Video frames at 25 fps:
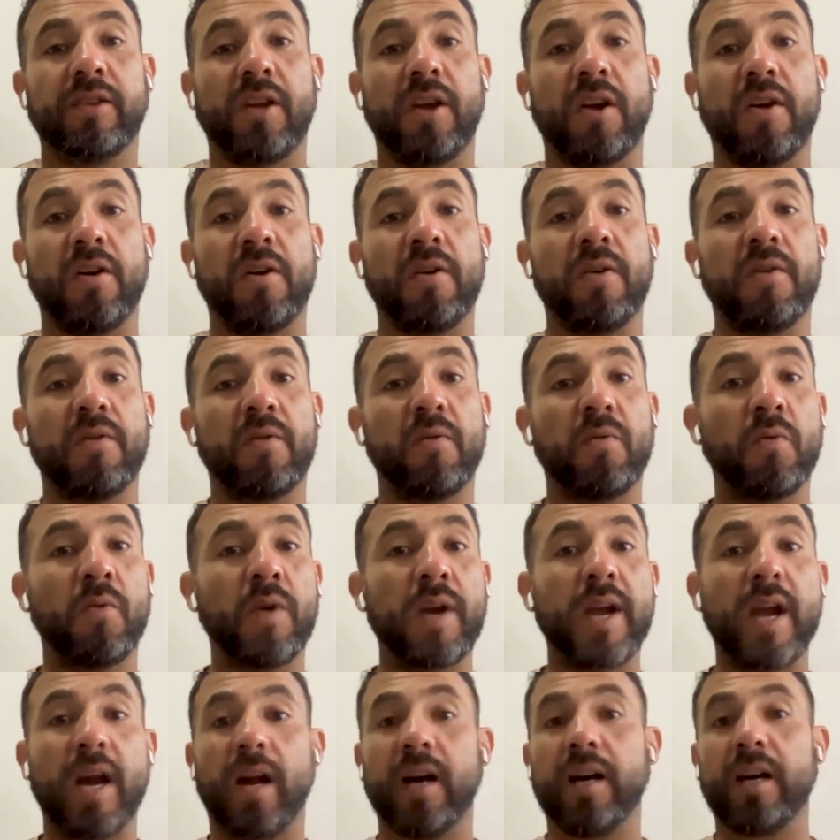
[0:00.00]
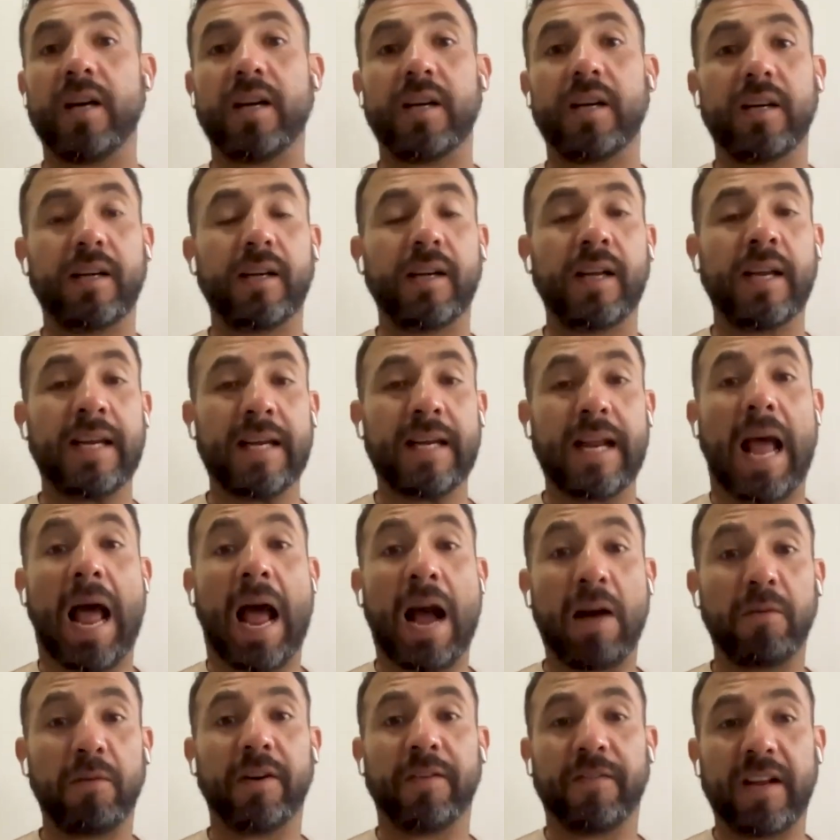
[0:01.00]
So we are in
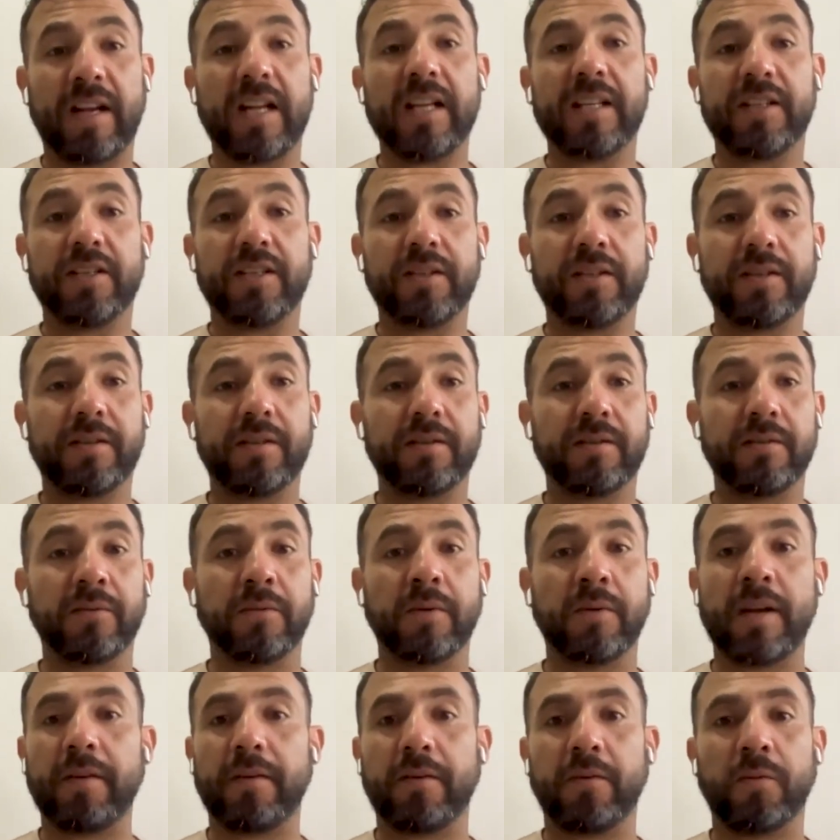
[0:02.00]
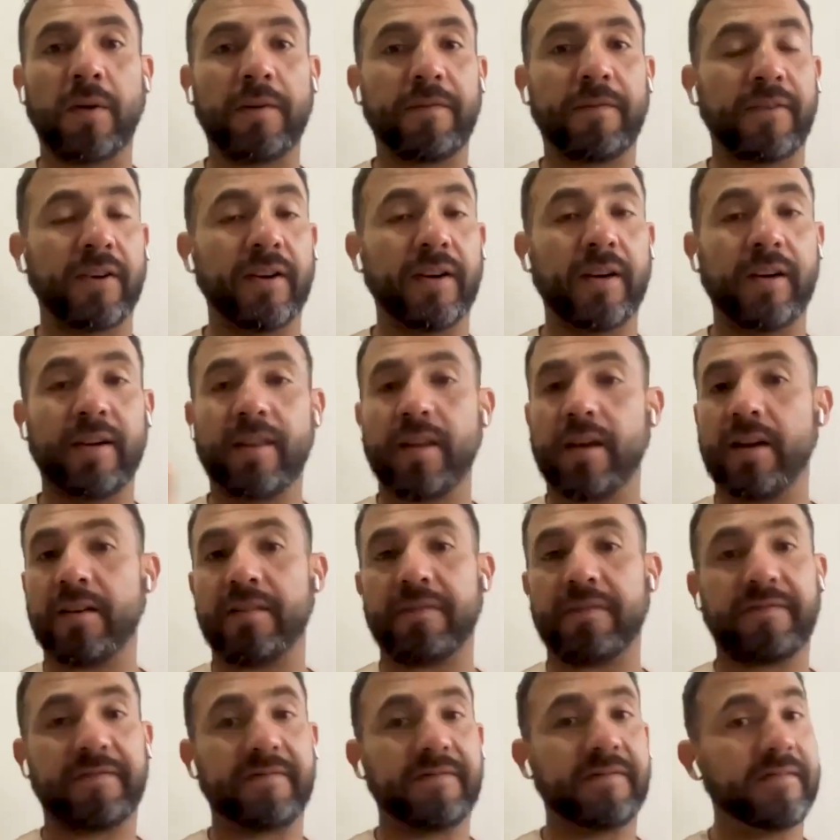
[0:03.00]
our village. We've heard
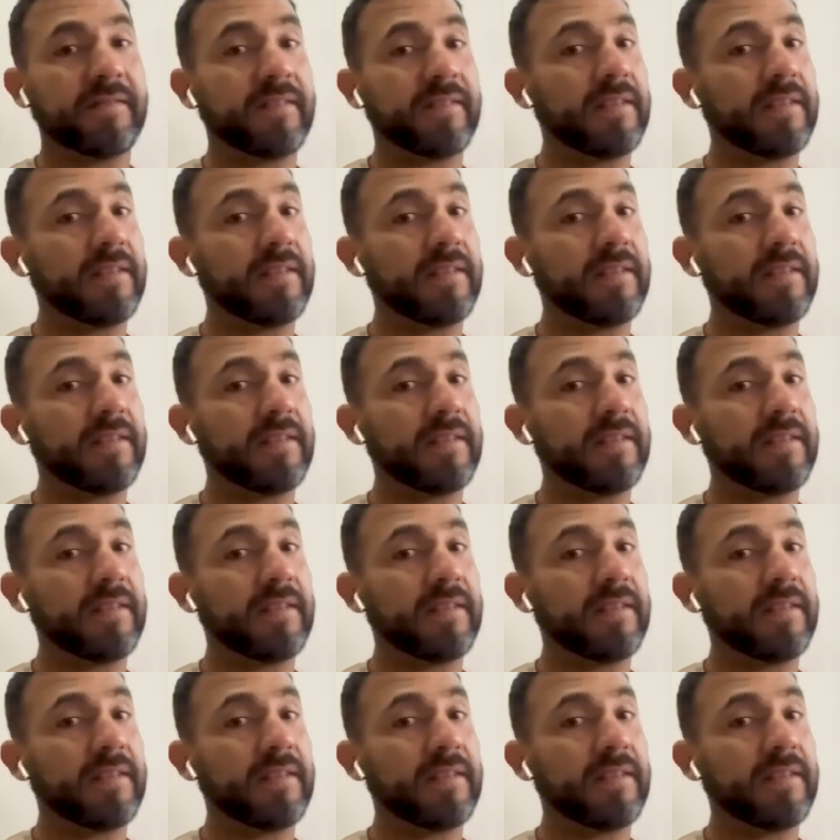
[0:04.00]
of